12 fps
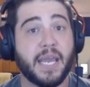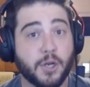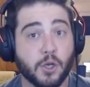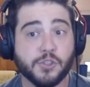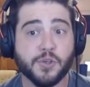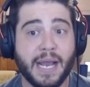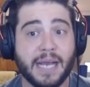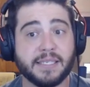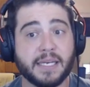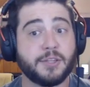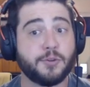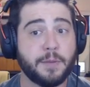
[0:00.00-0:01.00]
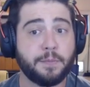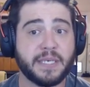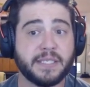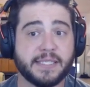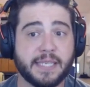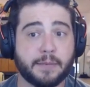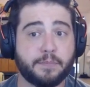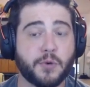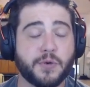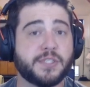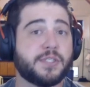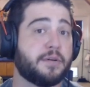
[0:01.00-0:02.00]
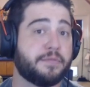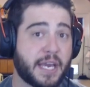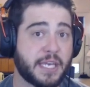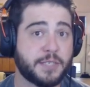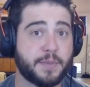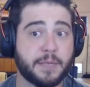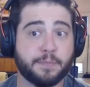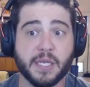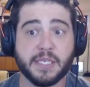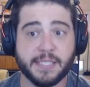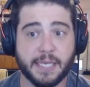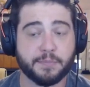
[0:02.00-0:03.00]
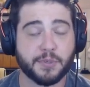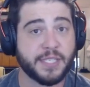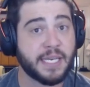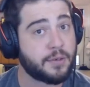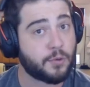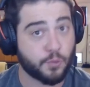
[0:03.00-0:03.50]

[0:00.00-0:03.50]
It also has a 3-piece set bonus of HP plus 10%,